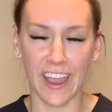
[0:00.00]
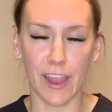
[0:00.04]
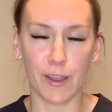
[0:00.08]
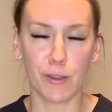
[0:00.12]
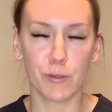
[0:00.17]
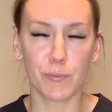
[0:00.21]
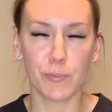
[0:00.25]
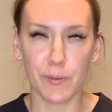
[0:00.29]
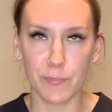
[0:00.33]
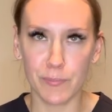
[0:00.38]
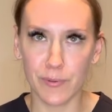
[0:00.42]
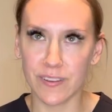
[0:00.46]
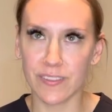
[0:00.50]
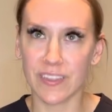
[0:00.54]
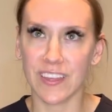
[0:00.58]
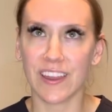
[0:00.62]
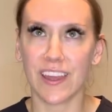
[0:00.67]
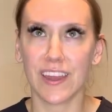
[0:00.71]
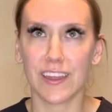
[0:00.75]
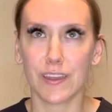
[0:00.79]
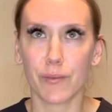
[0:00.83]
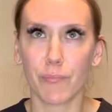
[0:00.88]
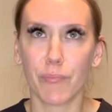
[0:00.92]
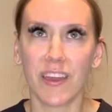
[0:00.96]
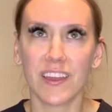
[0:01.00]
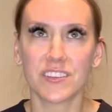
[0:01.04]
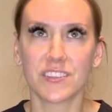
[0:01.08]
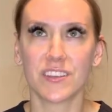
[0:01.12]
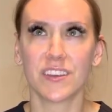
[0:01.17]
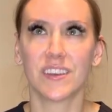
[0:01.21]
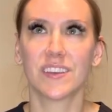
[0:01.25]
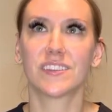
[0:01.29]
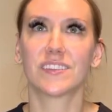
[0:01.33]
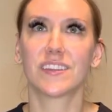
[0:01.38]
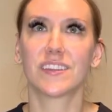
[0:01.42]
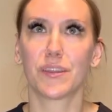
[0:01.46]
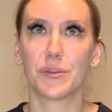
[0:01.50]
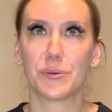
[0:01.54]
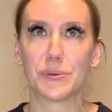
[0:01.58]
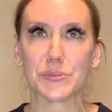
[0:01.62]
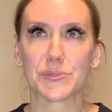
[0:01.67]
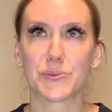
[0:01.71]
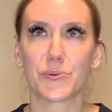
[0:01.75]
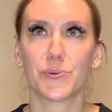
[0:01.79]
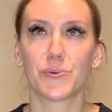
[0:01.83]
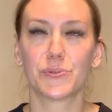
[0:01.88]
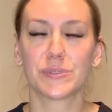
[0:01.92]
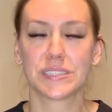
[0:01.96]
I remember that I had a patient in dental
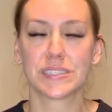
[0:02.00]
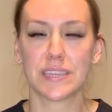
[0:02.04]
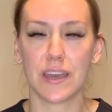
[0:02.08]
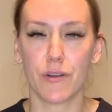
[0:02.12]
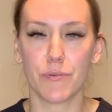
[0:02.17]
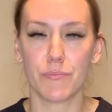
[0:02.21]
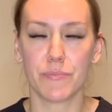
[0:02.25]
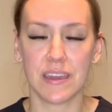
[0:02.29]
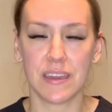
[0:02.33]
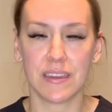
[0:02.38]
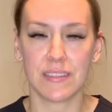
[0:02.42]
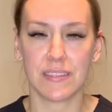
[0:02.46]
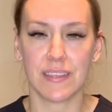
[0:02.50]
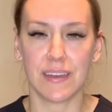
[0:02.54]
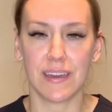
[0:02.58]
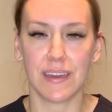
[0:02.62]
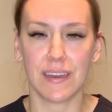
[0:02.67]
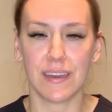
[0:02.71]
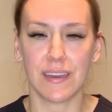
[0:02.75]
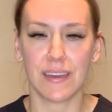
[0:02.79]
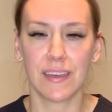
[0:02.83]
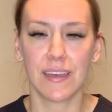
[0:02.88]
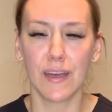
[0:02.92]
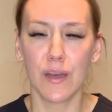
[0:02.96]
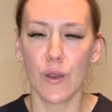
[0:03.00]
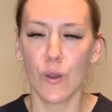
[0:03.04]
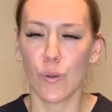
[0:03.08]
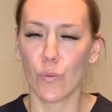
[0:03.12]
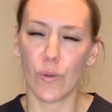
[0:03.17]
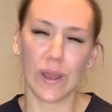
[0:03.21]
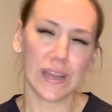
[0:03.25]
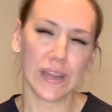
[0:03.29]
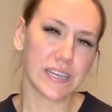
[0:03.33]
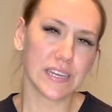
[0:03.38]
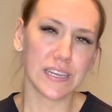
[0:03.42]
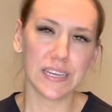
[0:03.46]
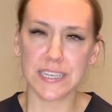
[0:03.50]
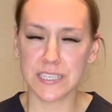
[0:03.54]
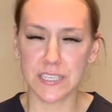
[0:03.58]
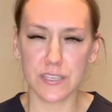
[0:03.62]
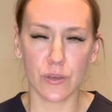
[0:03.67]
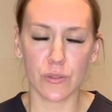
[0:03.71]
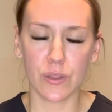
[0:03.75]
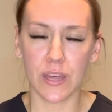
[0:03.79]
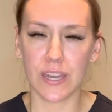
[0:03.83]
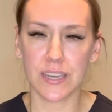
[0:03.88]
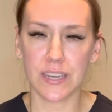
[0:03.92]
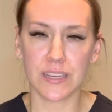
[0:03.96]
school tell me that, why do you need to know that?